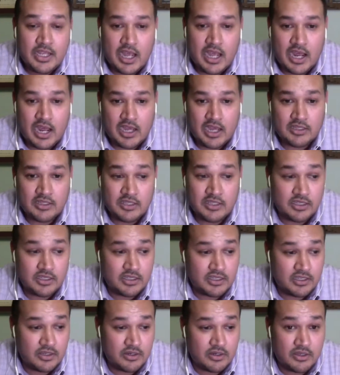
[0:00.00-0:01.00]

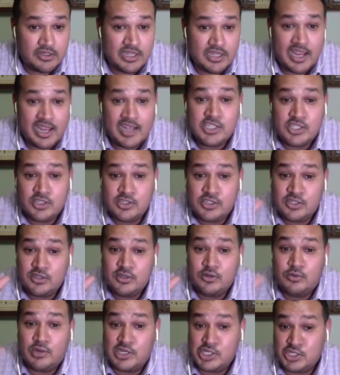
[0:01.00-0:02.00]
The answer to your
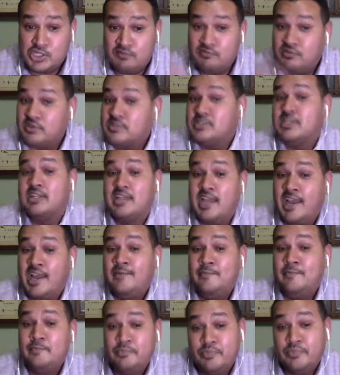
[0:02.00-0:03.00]
question for tonight
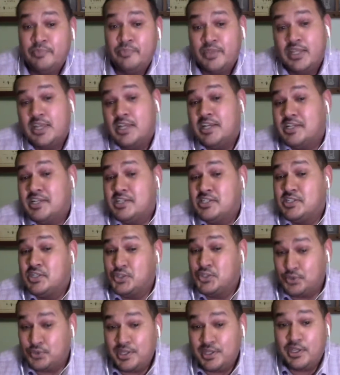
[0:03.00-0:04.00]
is to
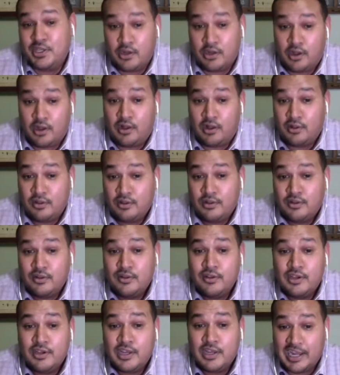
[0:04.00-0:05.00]
drink it all
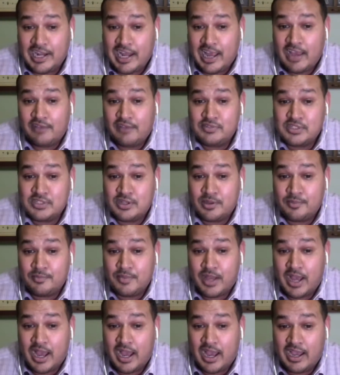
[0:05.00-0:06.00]
and have some
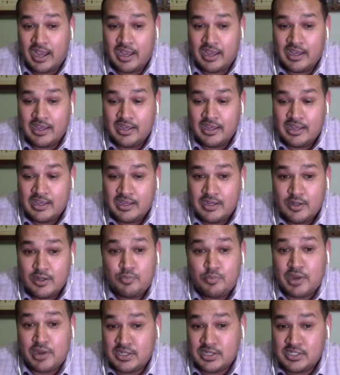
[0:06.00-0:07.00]

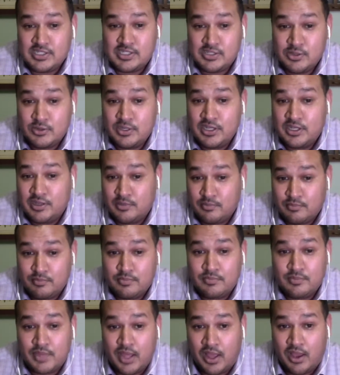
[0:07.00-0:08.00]
naproxen sodium
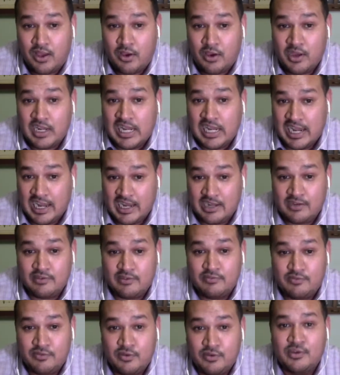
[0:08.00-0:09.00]
on hand
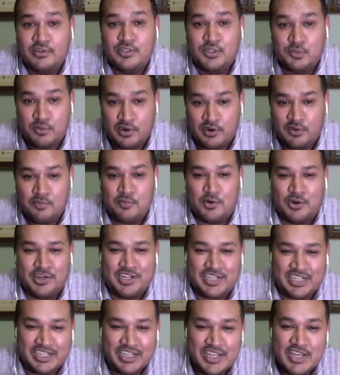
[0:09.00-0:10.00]
for tomorrow
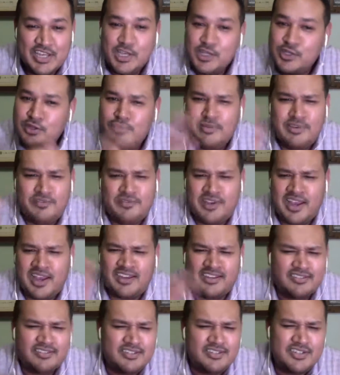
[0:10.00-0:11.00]
morning. You'll be fine.
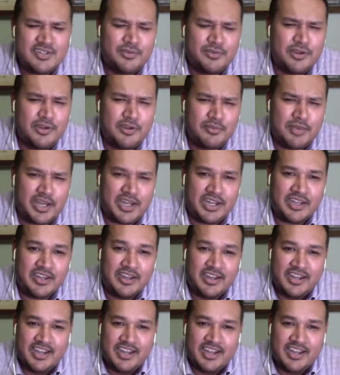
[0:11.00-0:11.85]
Don't worry about it.